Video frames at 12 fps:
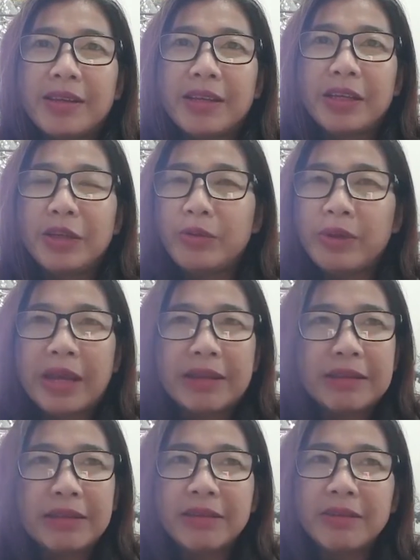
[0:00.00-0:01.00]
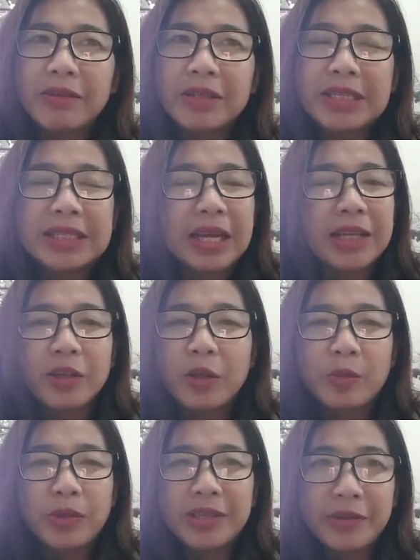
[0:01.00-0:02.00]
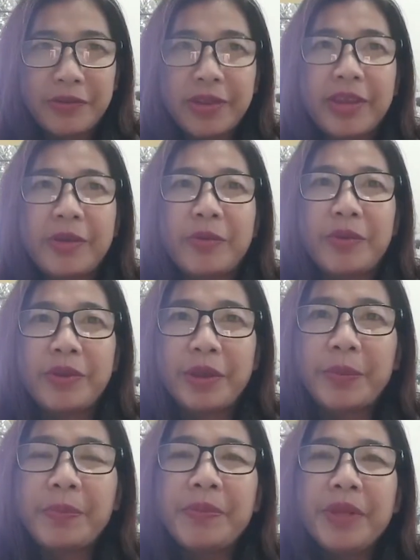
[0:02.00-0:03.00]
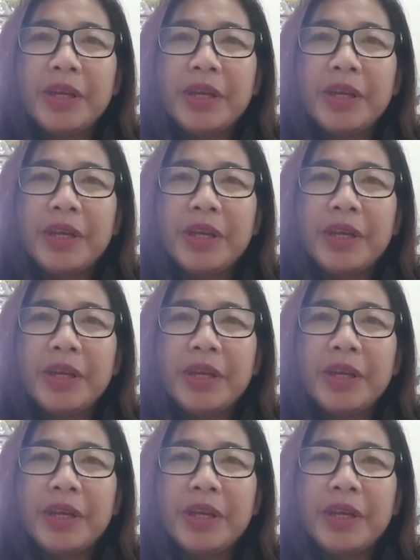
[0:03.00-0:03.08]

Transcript: You can discuss almost everything with him.